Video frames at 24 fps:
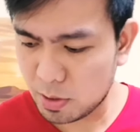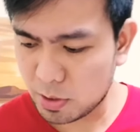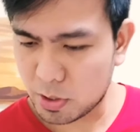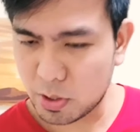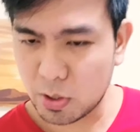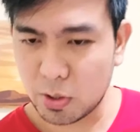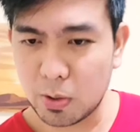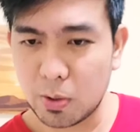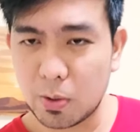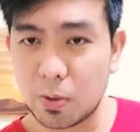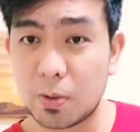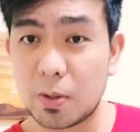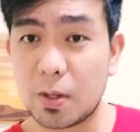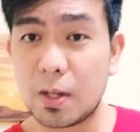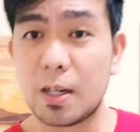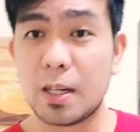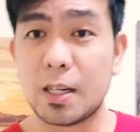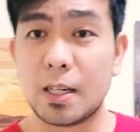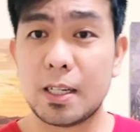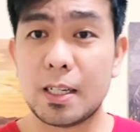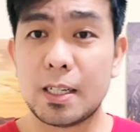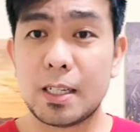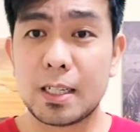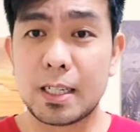So
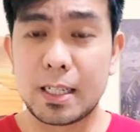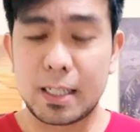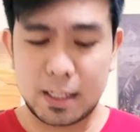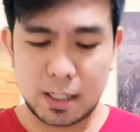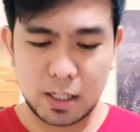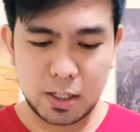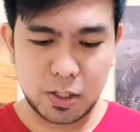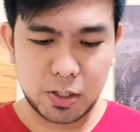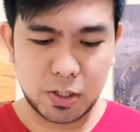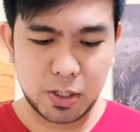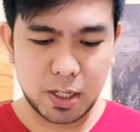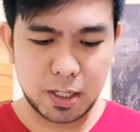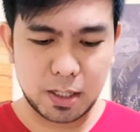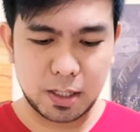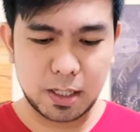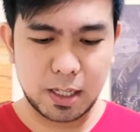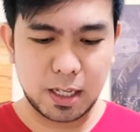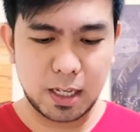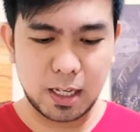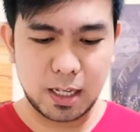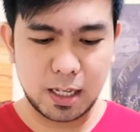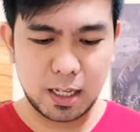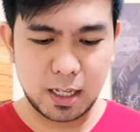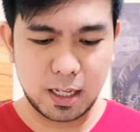that's
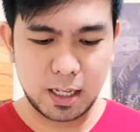it.